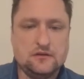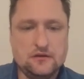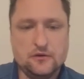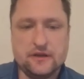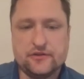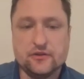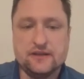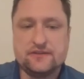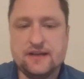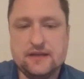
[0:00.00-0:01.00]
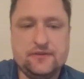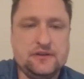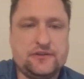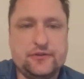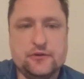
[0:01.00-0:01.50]
Okay, so let's dive
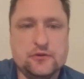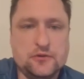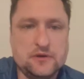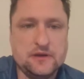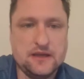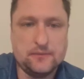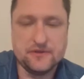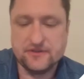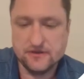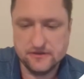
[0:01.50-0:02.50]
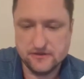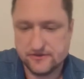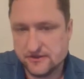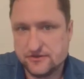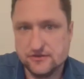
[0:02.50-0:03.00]
into epithelial
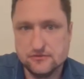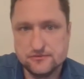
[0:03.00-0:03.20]
tissue.